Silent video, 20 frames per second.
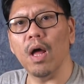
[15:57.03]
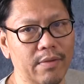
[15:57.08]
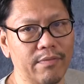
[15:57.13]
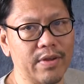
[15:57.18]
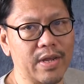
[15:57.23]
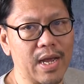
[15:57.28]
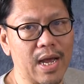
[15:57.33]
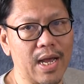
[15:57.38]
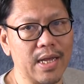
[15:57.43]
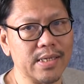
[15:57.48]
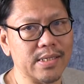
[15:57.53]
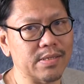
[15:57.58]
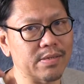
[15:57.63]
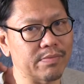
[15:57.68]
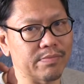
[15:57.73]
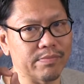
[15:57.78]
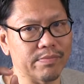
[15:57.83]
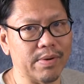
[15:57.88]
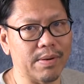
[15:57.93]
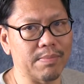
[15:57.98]
I love you
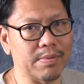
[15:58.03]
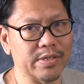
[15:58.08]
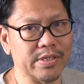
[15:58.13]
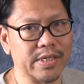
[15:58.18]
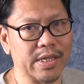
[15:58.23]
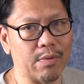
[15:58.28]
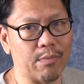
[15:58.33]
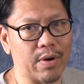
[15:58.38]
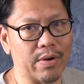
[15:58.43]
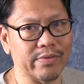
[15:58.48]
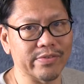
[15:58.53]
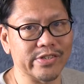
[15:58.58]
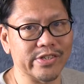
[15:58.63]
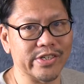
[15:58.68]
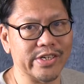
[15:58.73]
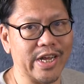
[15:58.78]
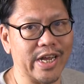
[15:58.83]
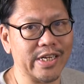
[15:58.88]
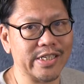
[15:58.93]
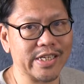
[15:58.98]
guys. Remember, stay wet
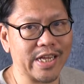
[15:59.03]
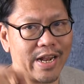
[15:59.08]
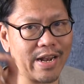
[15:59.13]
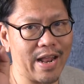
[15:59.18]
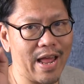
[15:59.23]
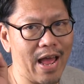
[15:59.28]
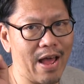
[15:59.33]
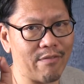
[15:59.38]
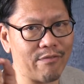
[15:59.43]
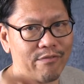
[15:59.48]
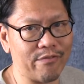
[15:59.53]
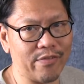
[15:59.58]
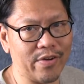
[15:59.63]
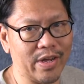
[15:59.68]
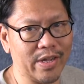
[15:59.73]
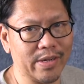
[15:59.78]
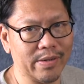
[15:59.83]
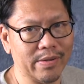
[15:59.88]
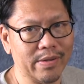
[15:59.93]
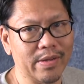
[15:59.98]
with your tanks and have
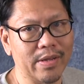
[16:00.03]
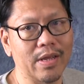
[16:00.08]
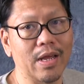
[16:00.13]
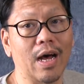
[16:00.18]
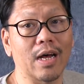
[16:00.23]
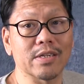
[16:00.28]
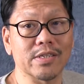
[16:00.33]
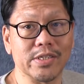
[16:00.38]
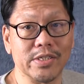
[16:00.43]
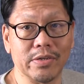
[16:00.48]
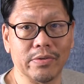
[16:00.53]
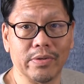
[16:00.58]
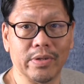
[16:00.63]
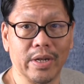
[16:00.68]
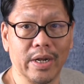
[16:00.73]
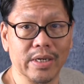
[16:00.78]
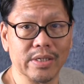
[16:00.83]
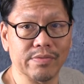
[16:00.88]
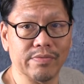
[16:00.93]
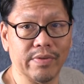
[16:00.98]
fun. I'll see you
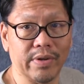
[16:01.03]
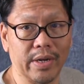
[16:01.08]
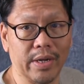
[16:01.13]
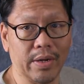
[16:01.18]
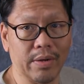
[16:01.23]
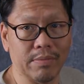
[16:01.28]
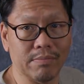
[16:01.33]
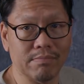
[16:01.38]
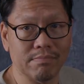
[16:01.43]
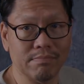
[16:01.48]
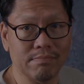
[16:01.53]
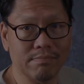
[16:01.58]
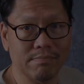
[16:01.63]
in the next video.